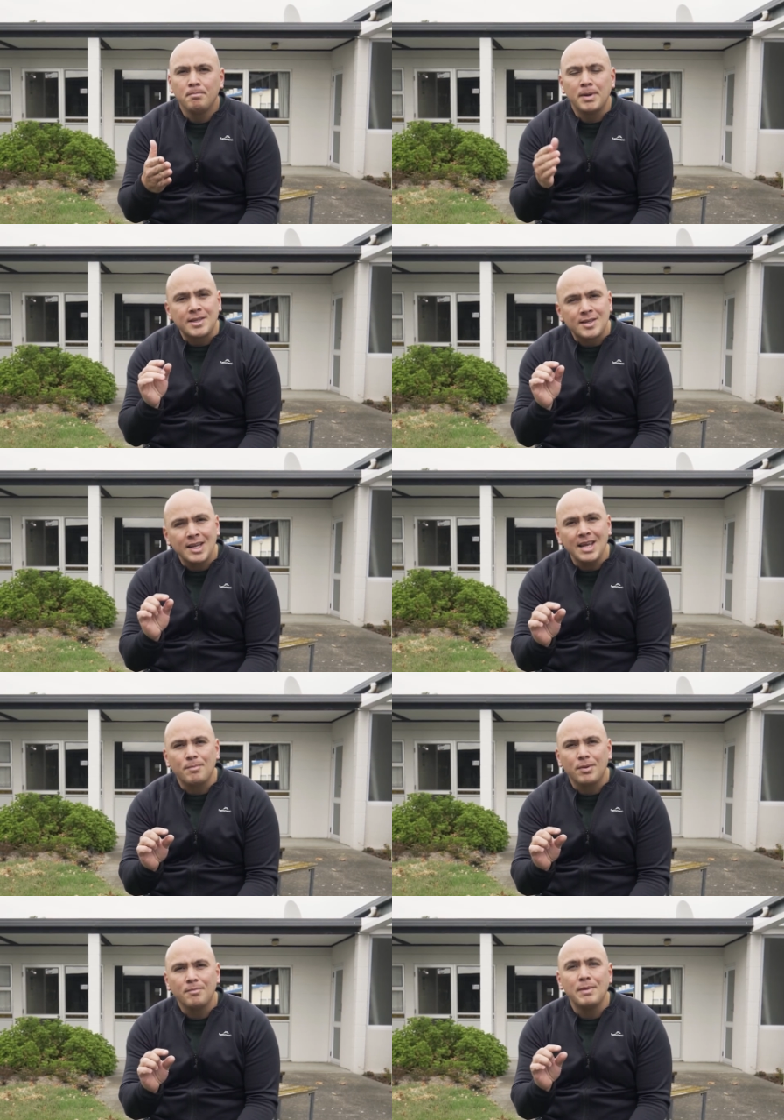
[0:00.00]
But
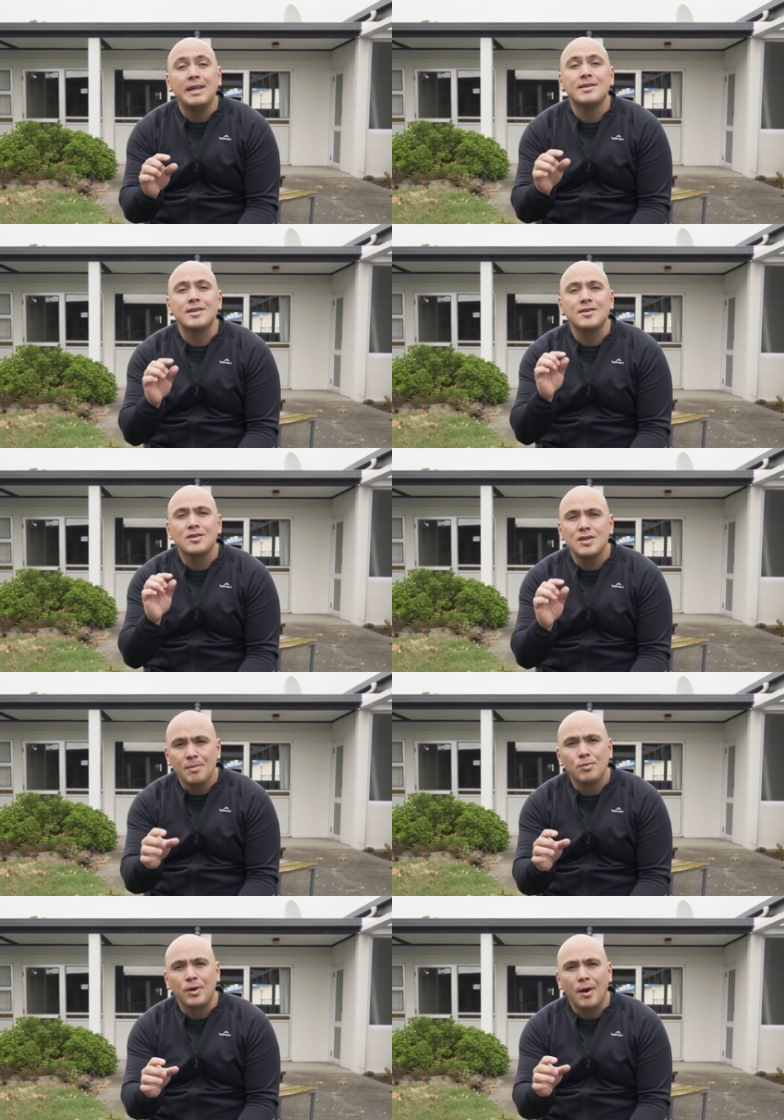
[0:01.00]
sleep means it's
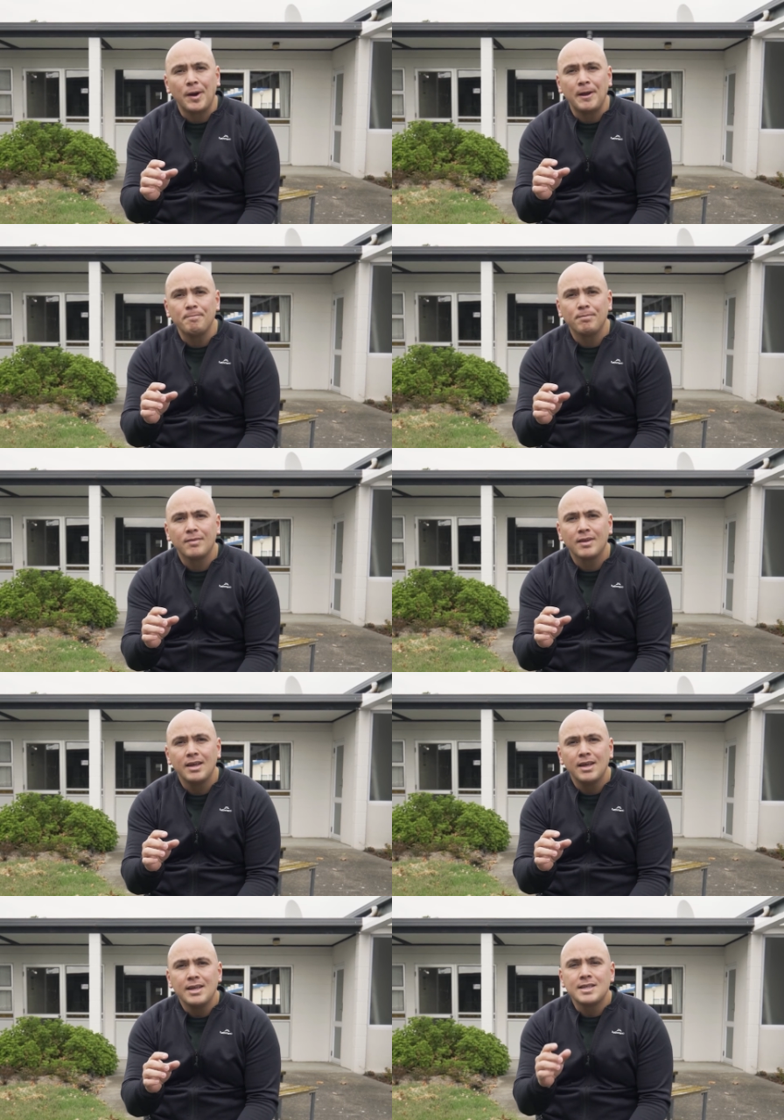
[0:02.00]
temporary.
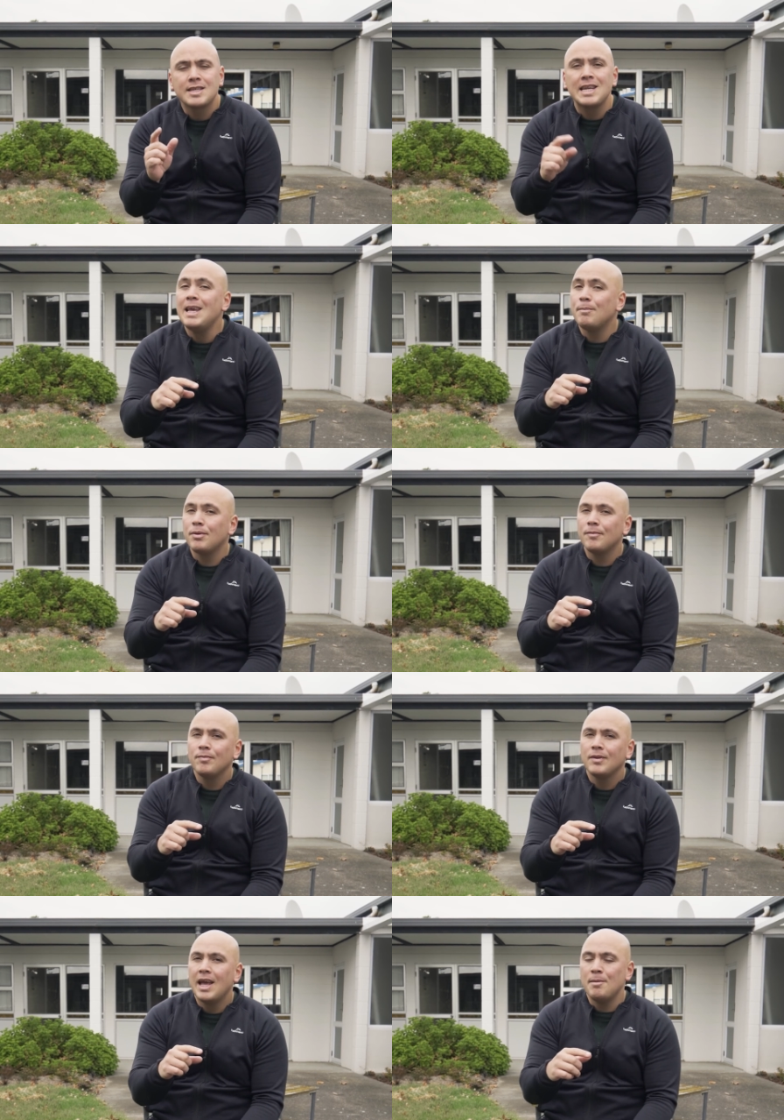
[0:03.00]
Sleep
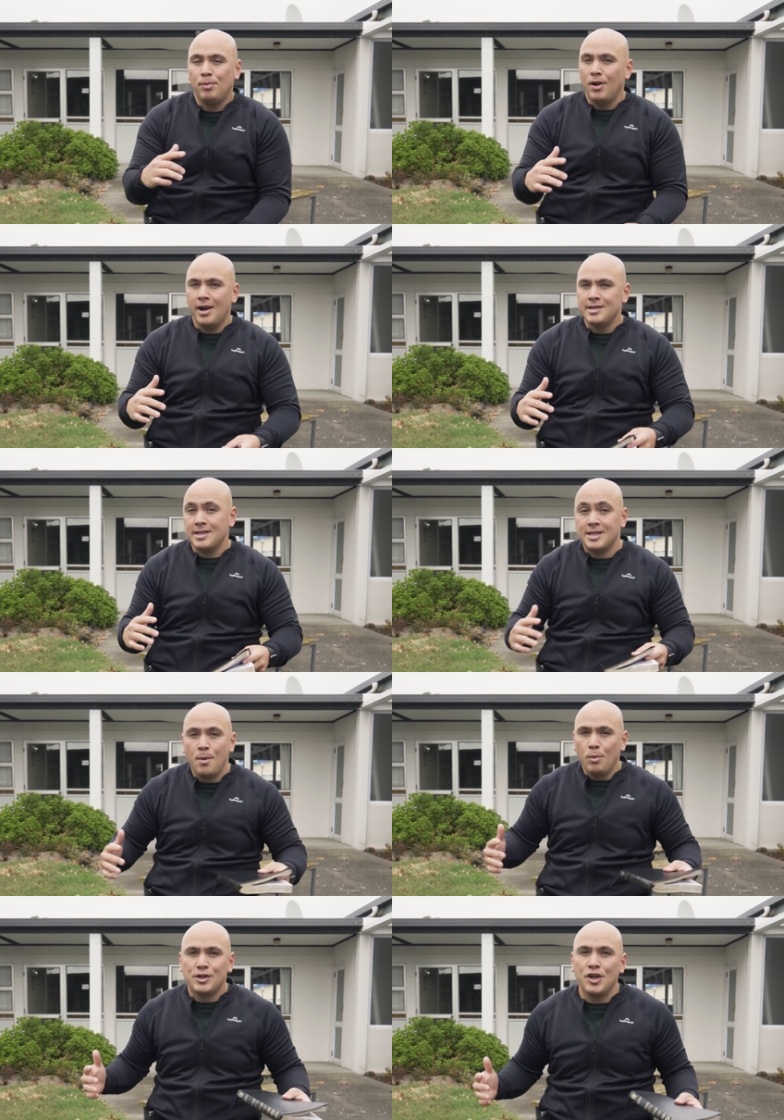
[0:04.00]
implies that
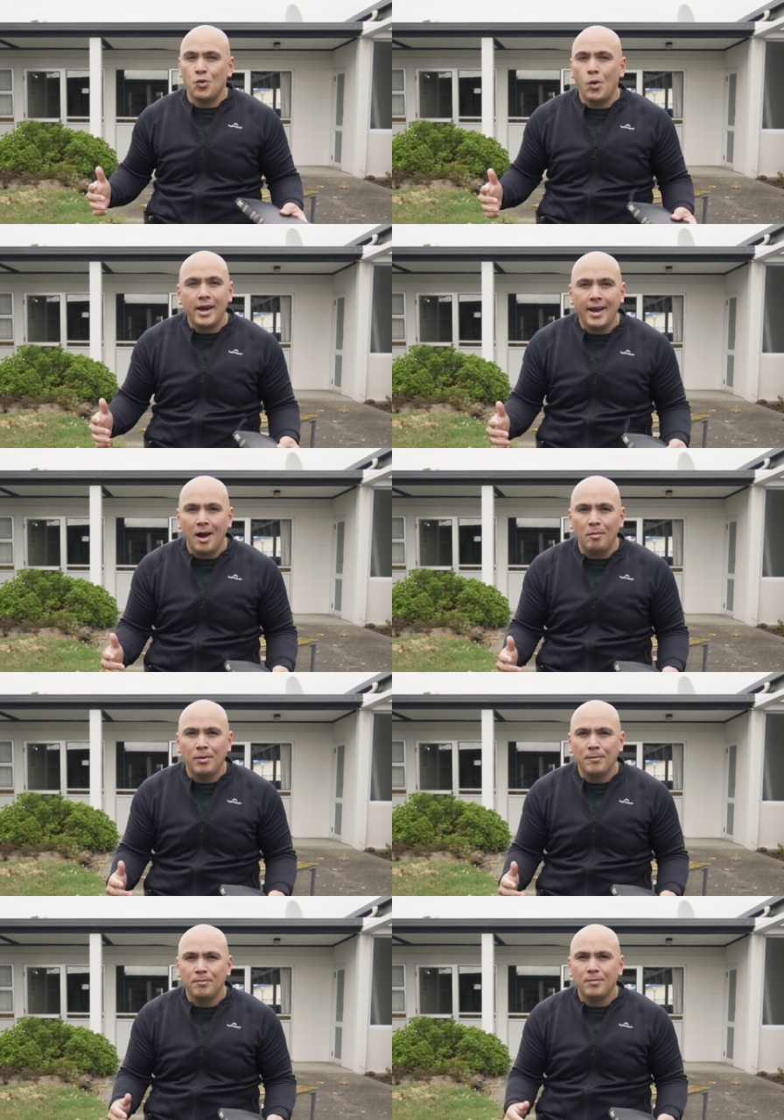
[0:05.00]
someone's going to wake up.
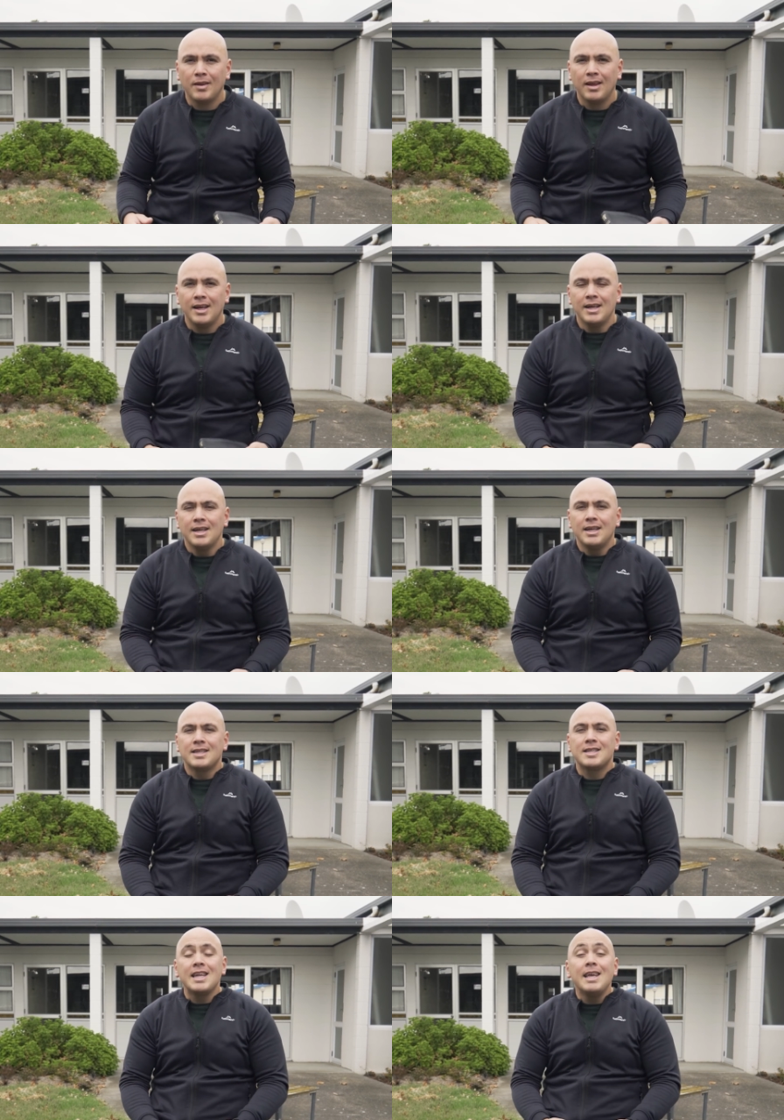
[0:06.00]

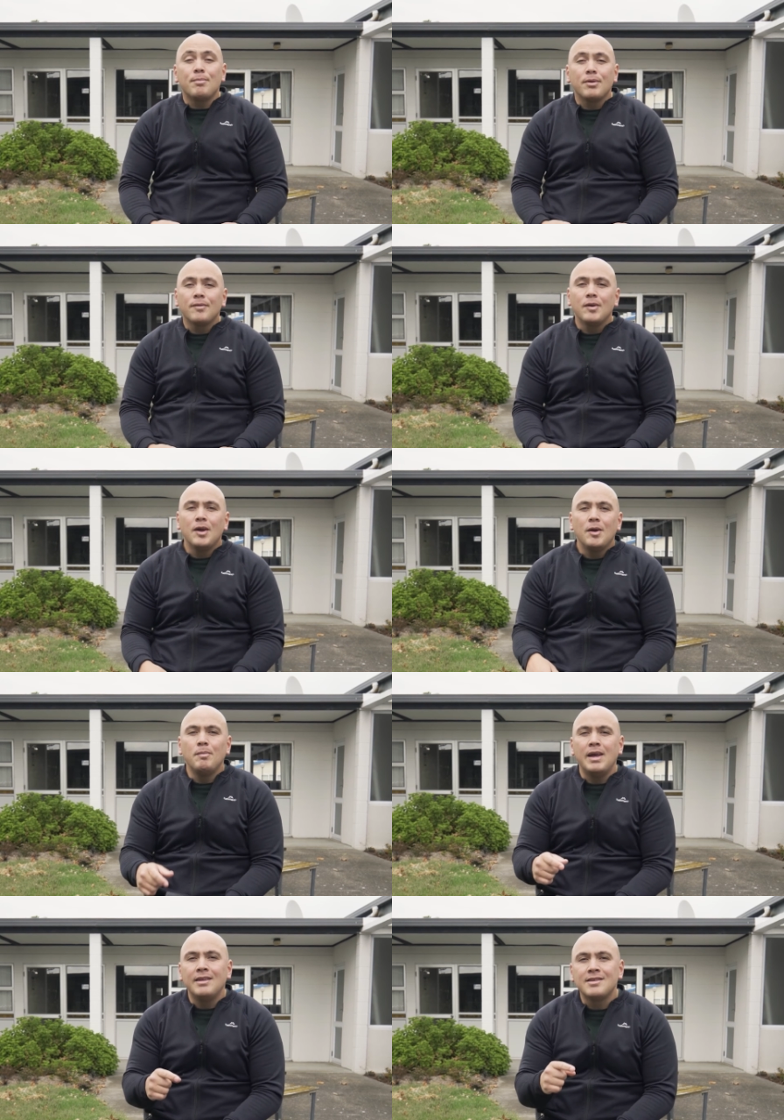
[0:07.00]
Sleep
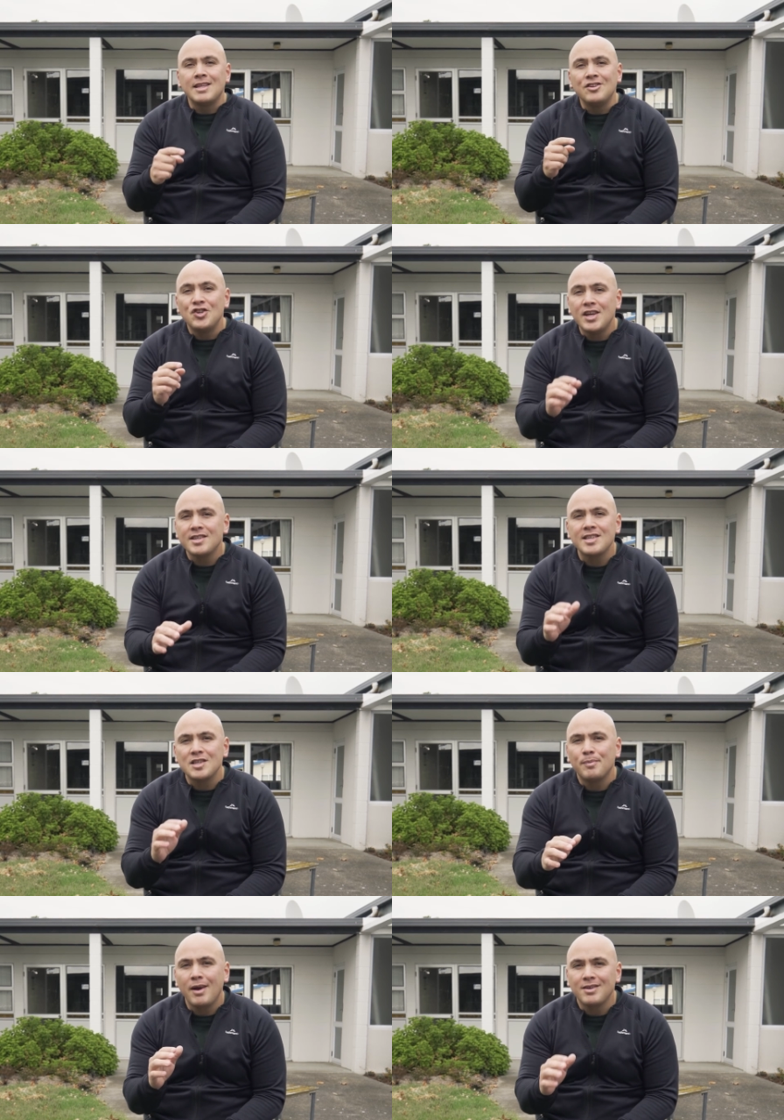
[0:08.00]
means that Jesus
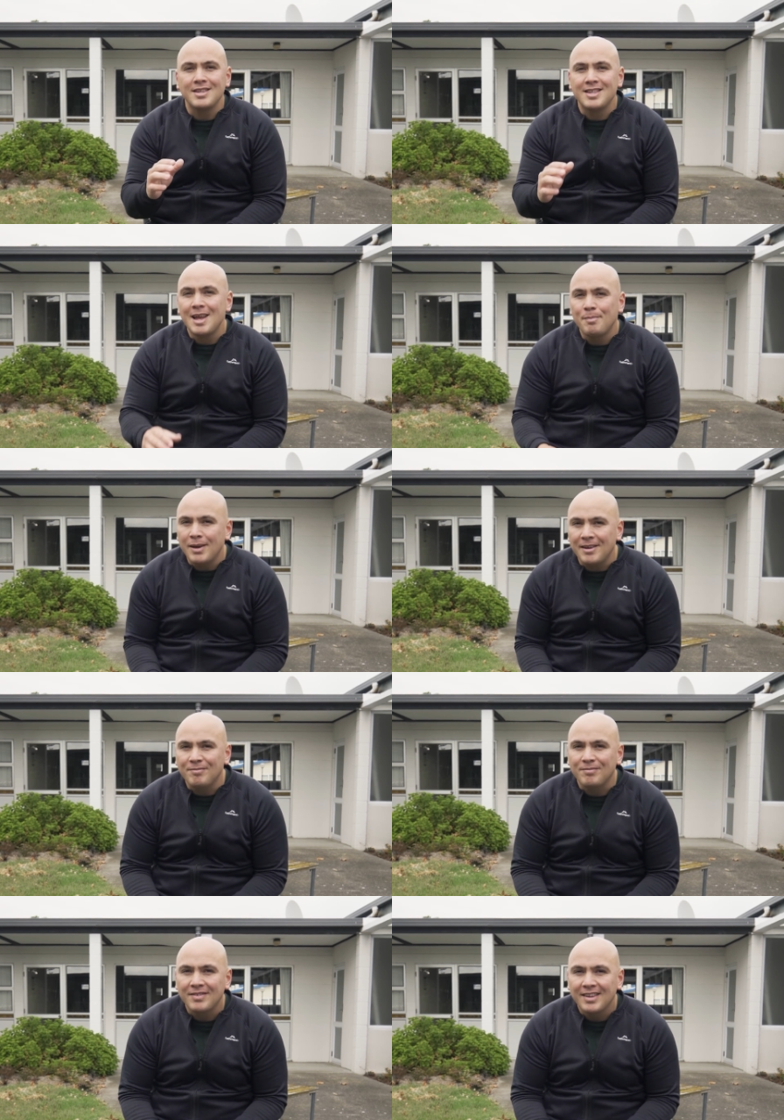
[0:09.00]
is about to step
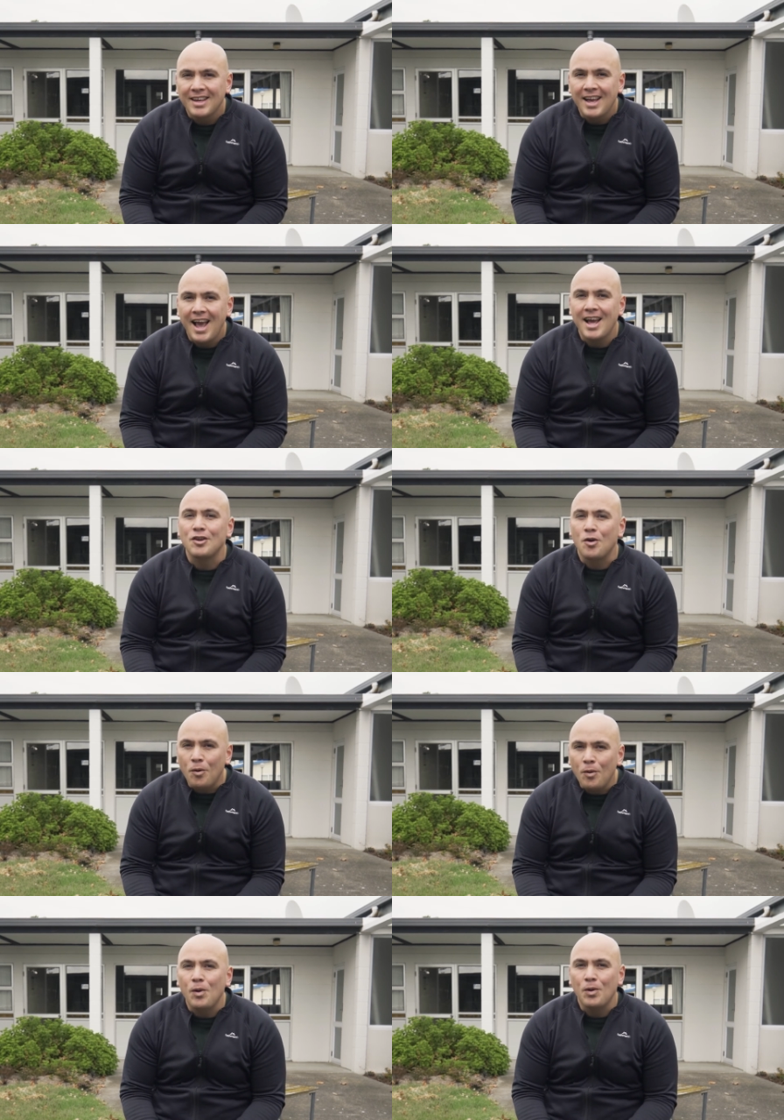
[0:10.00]
in and
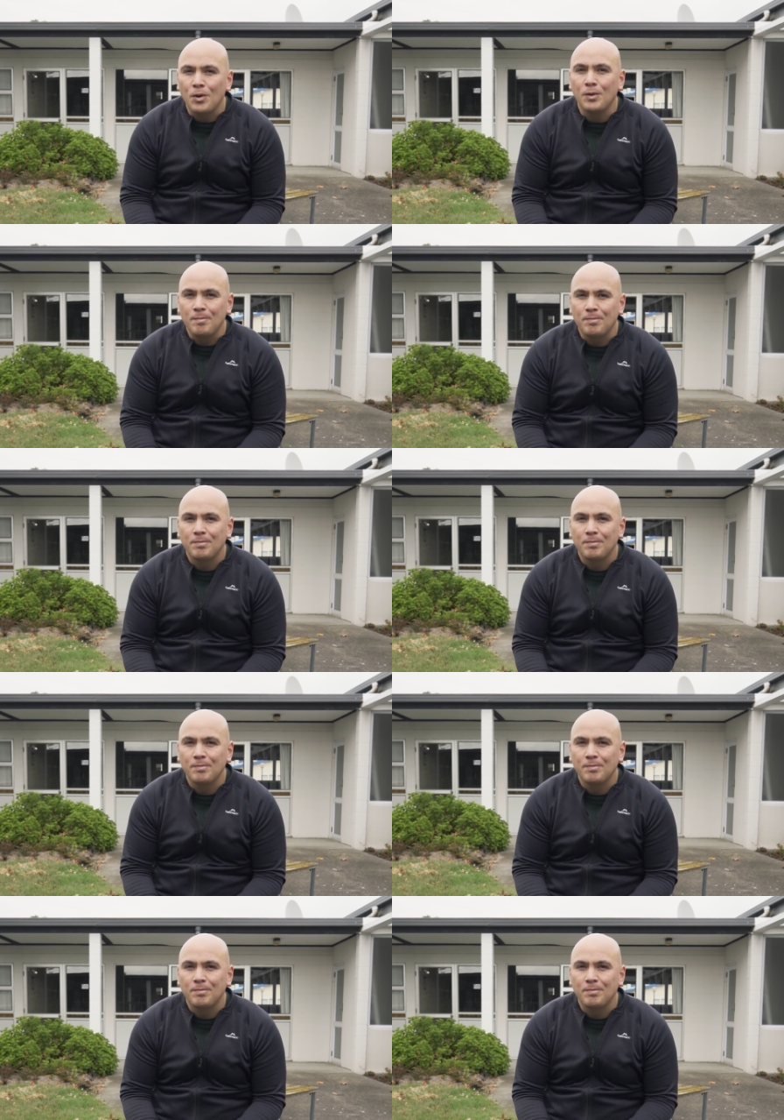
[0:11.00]
call her.